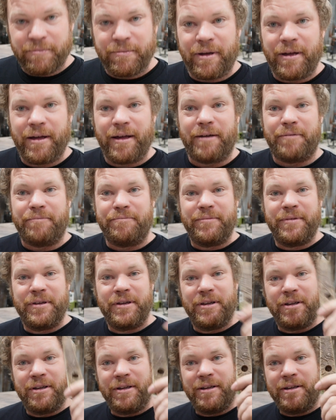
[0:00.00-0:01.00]
Yeah,
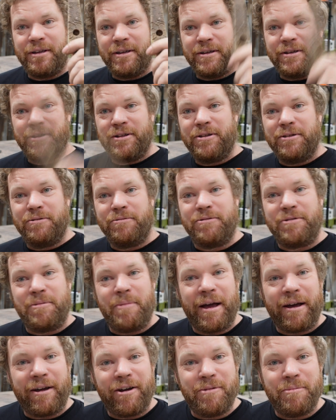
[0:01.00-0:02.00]
little
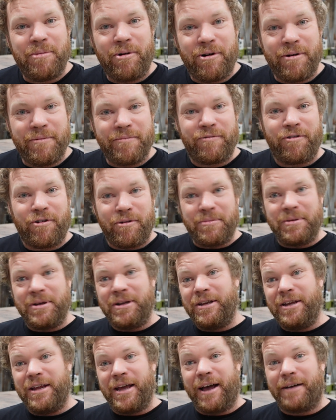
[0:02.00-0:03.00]
tobacco pipe from
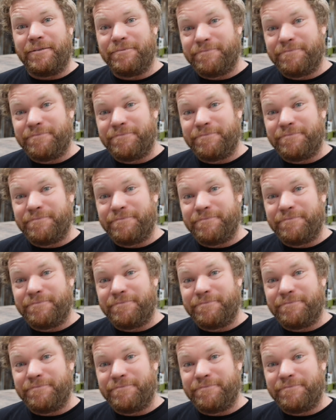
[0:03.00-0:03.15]
India.